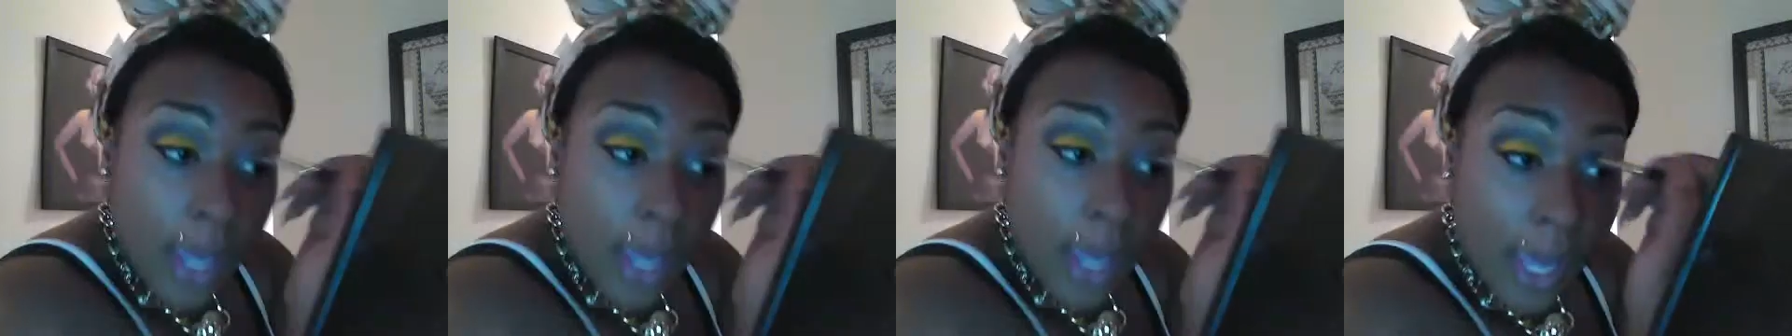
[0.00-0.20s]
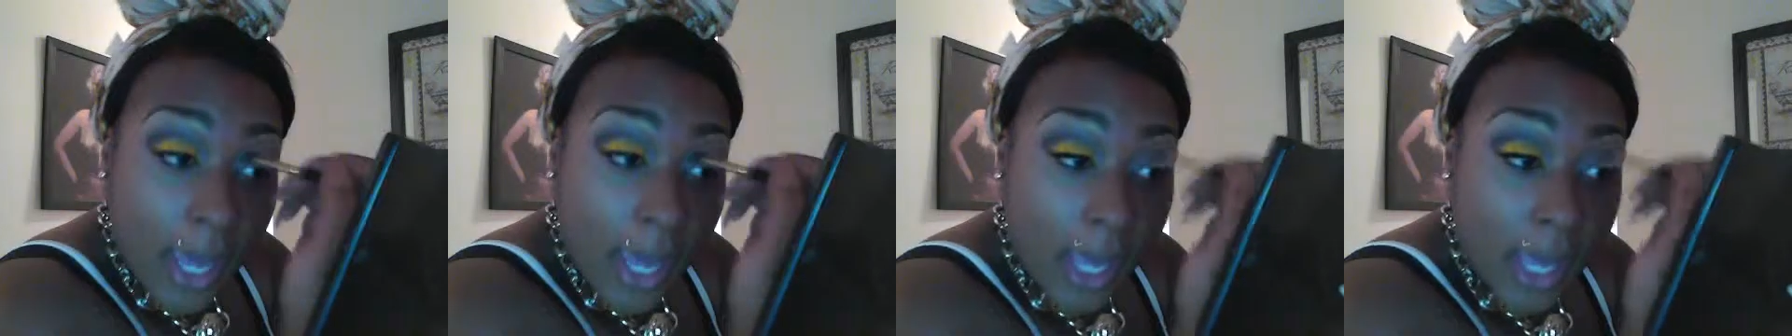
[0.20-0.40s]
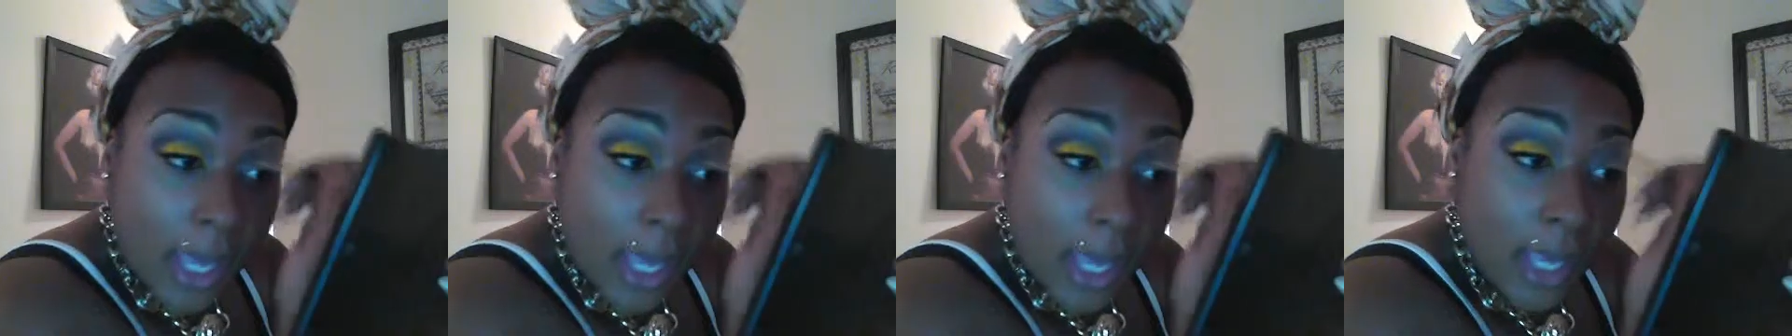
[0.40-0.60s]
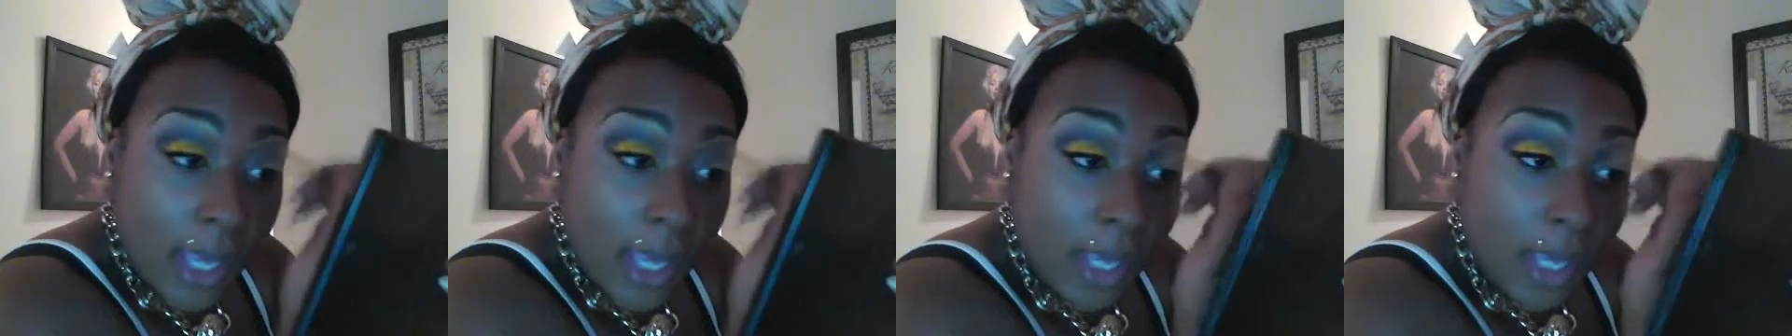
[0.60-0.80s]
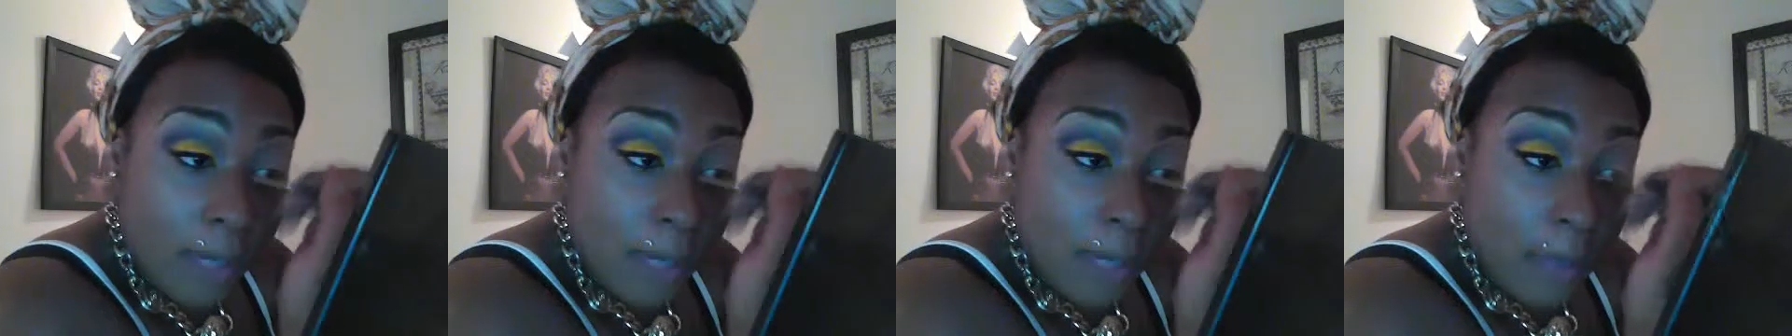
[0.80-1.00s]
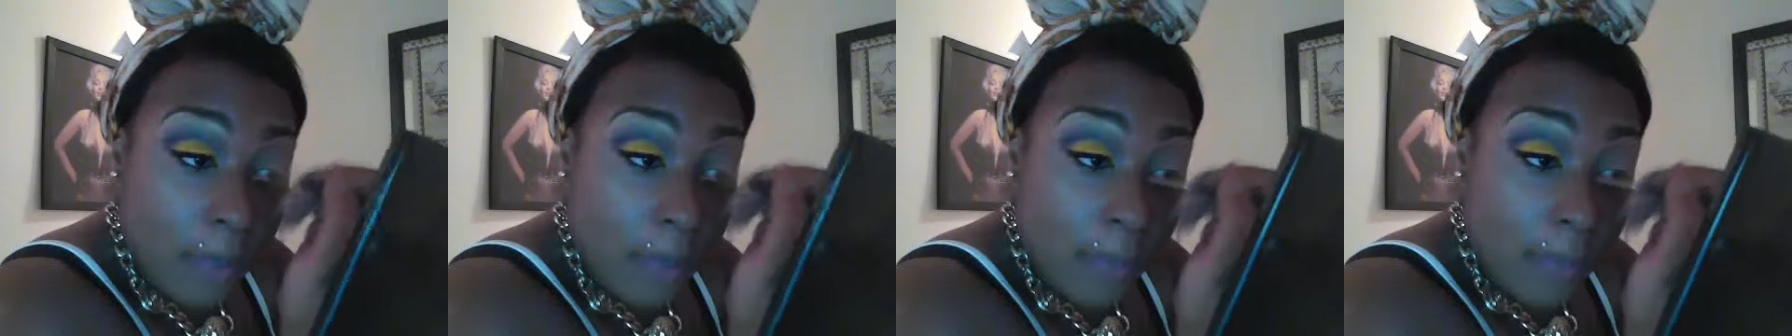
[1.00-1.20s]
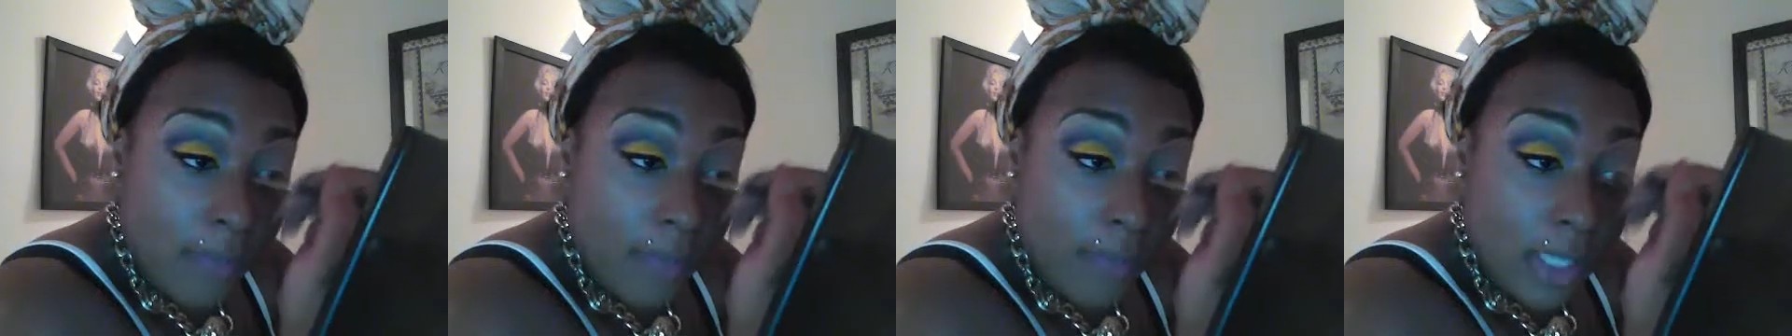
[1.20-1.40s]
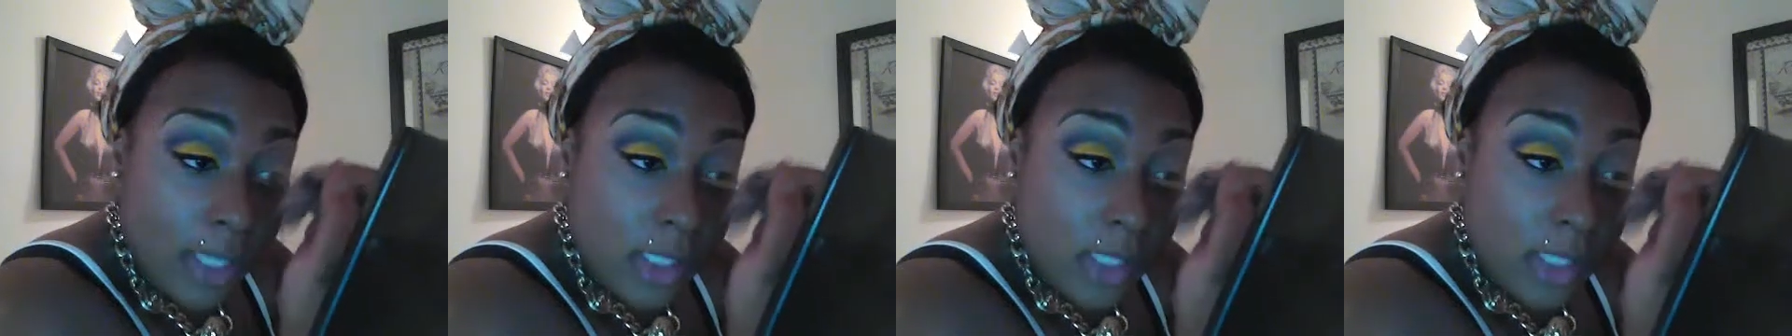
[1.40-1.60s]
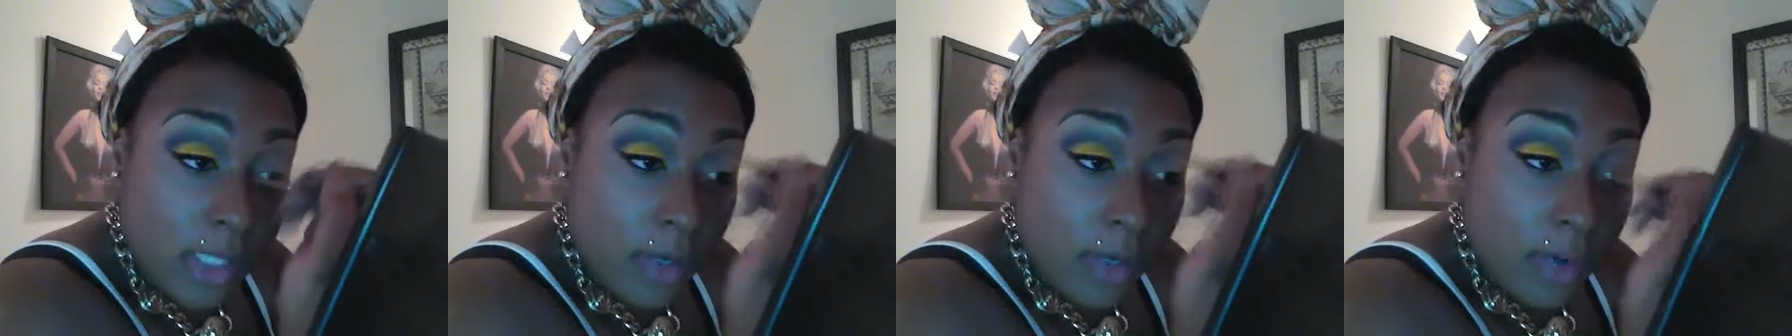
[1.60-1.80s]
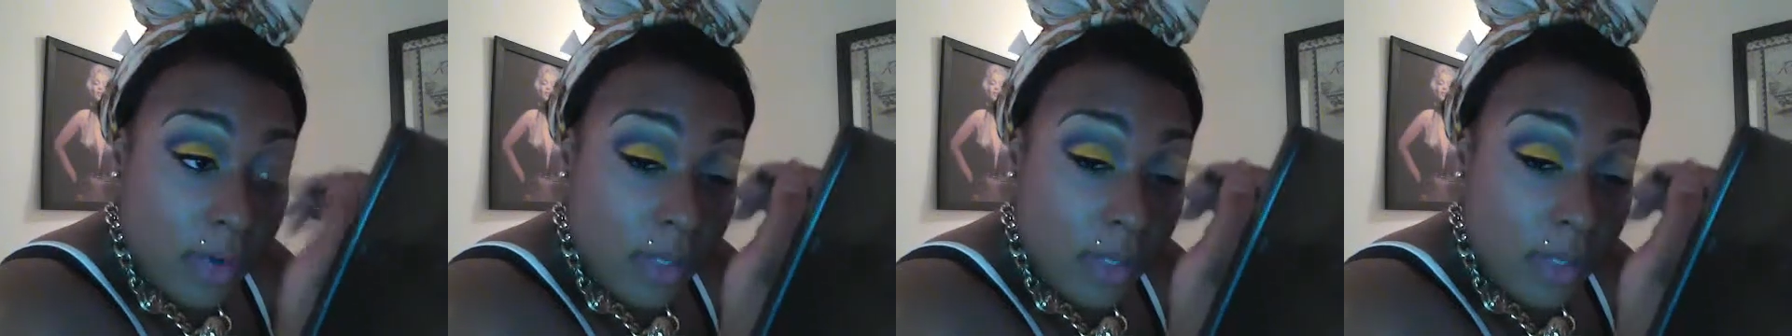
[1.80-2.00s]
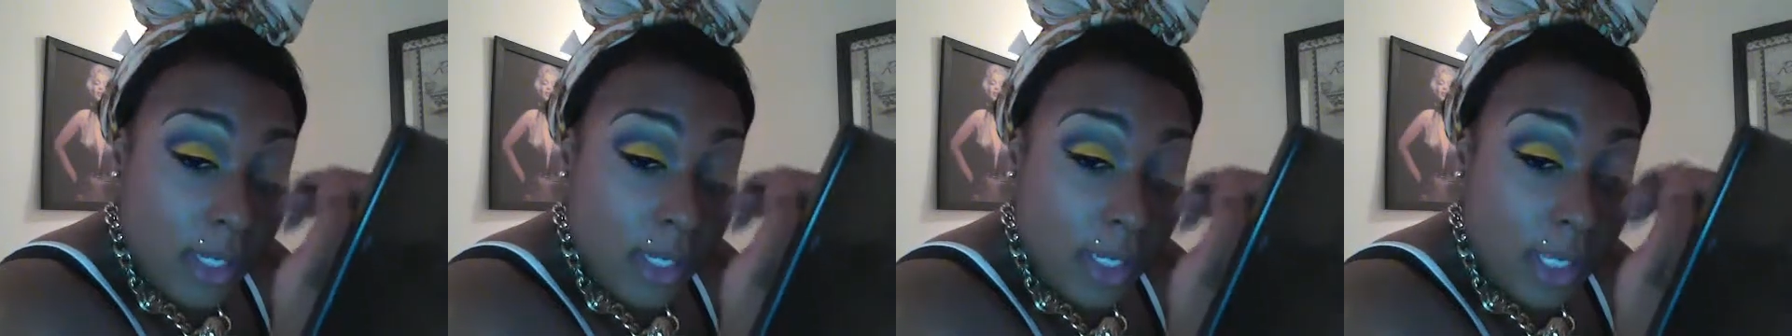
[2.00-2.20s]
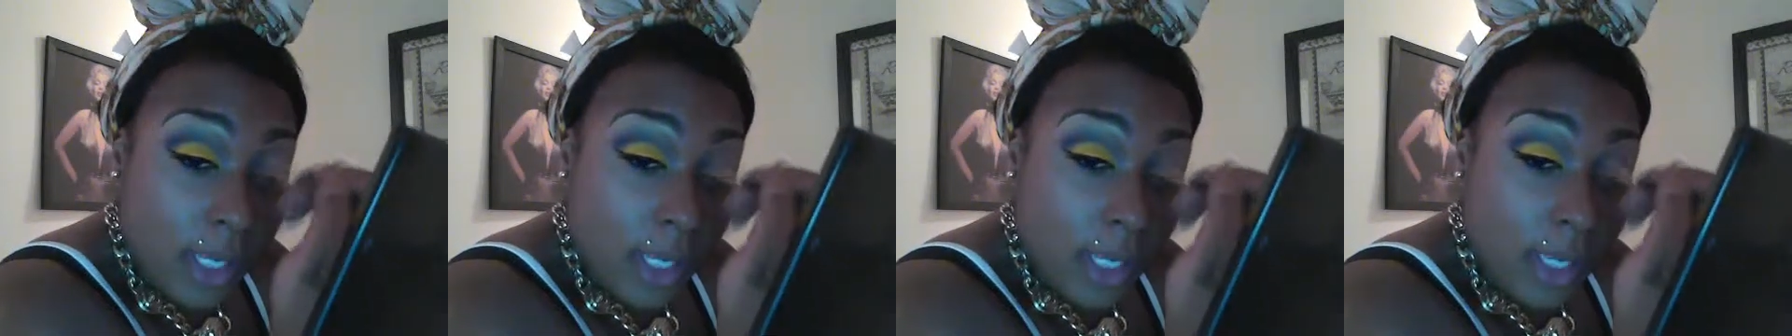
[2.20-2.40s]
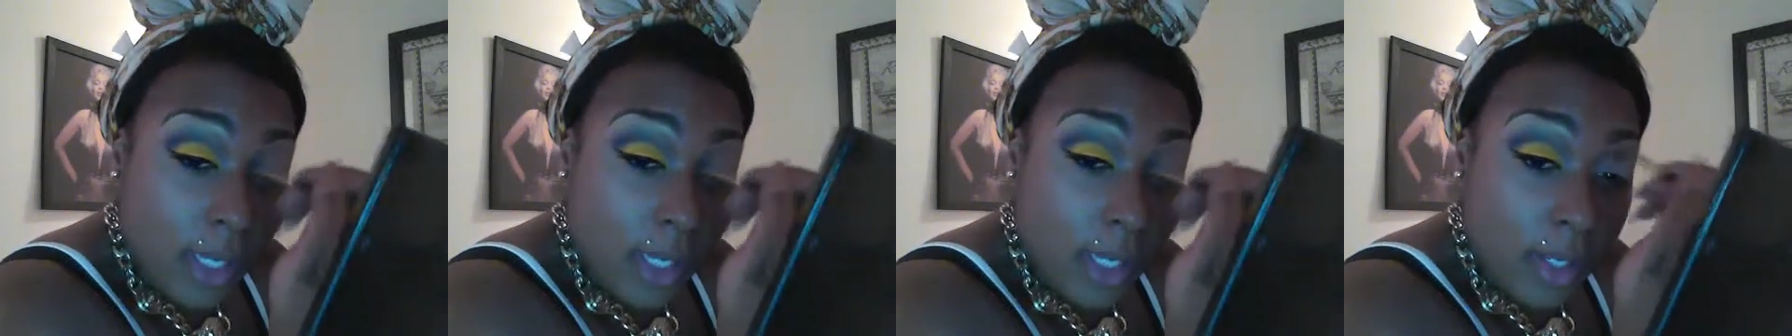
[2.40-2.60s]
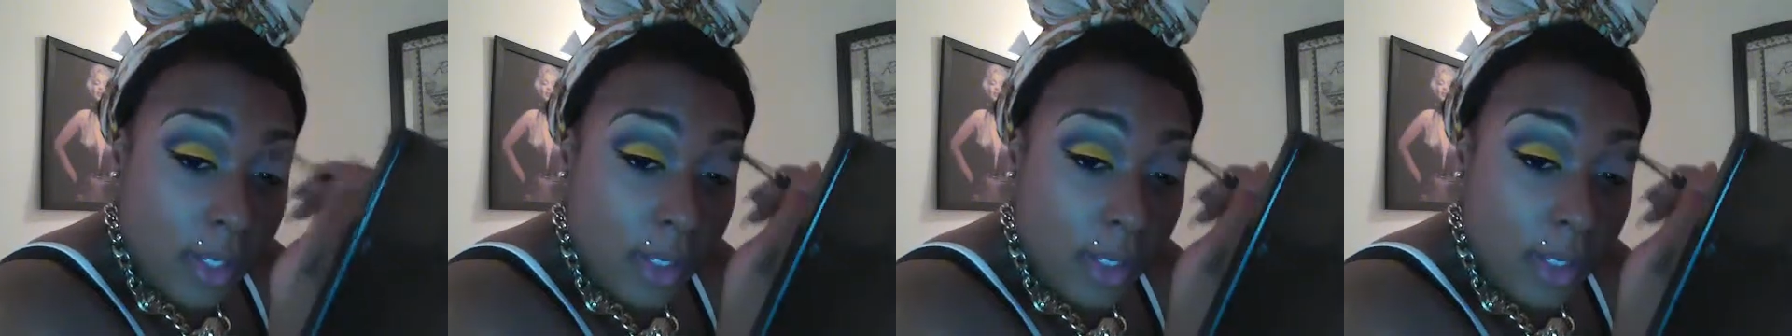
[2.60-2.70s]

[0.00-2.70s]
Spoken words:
and put my face on and